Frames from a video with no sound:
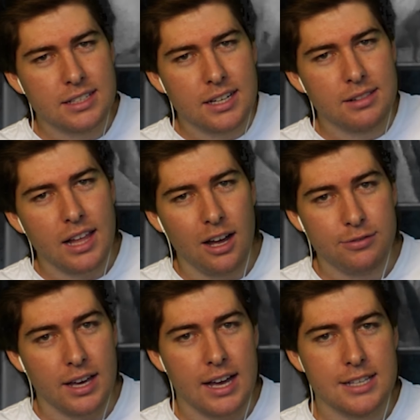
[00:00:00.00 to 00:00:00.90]
you're going to laugh
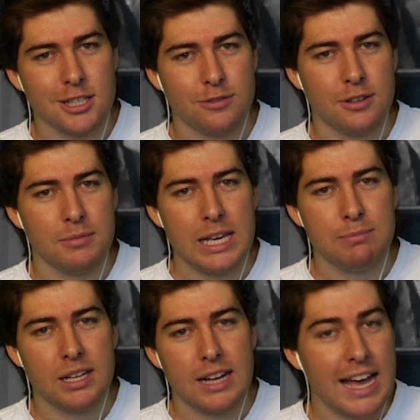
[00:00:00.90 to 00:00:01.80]
your ass off at me,
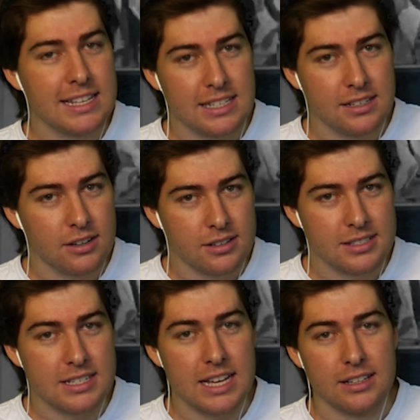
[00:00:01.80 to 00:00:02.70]
but as a
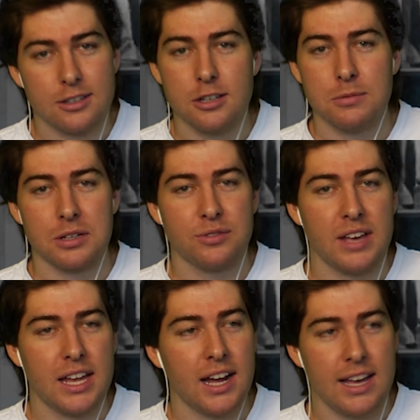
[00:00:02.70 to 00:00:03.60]
non-Stanley Kubrick
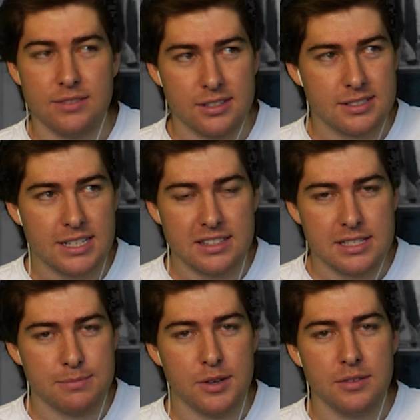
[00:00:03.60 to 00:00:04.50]
fan, I have not seen
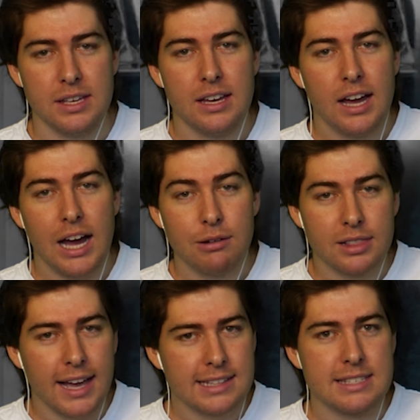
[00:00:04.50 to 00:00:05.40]
this movie. I would
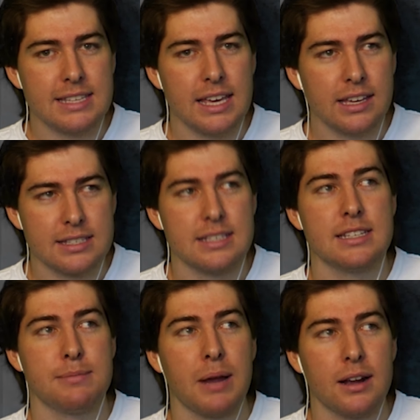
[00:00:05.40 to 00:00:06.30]
like to see it because it
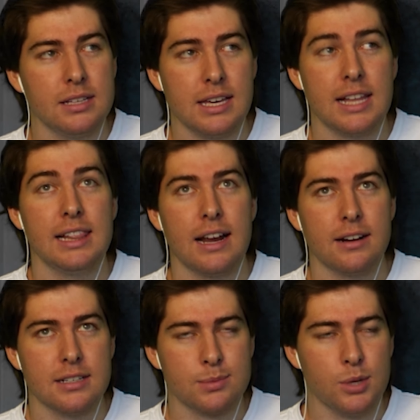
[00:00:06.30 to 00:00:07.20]
is apparently a
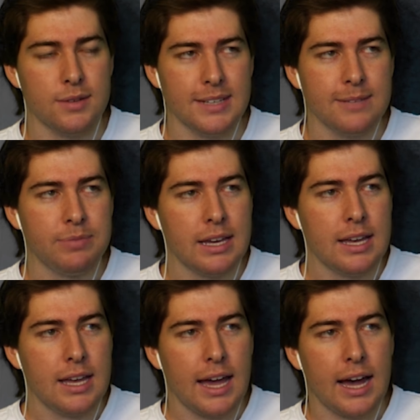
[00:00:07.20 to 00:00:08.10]
hilarious movie.
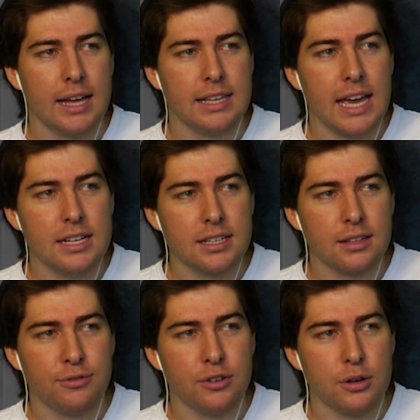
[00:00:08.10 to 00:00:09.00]
The ending of
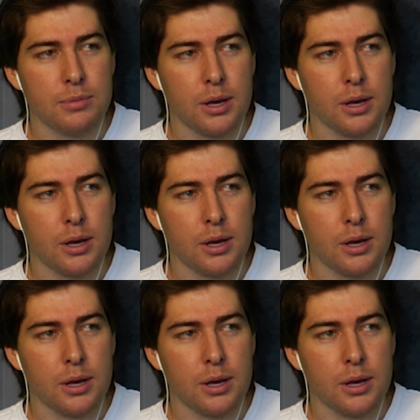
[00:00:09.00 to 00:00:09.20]
the film,